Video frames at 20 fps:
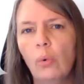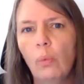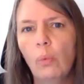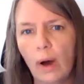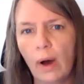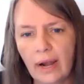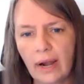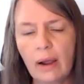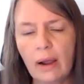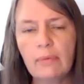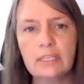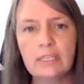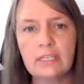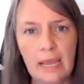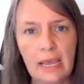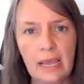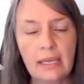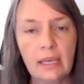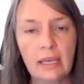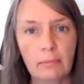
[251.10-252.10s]
what I was
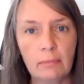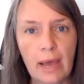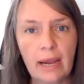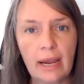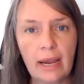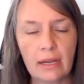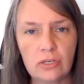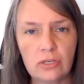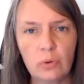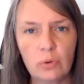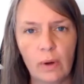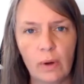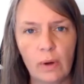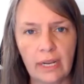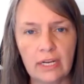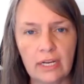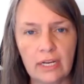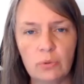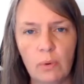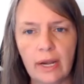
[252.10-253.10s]
making back in
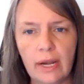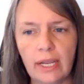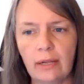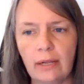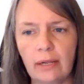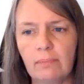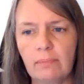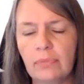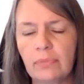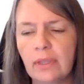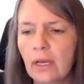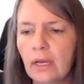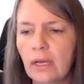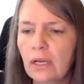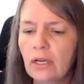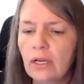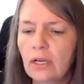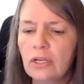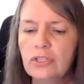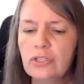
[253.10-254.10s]
2020.
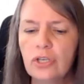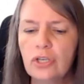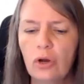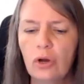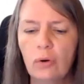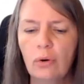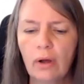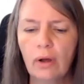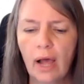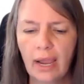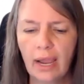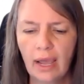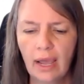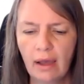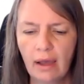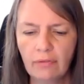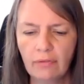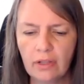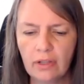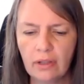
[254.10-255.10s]
So I
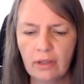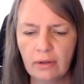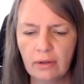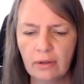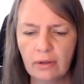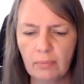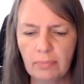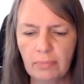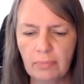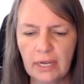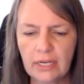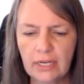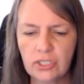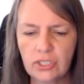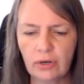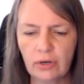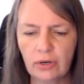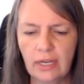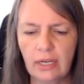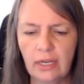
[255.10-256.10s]
have a
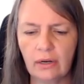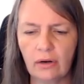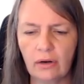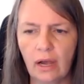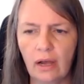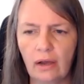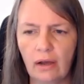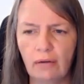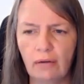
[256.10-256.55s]
picture here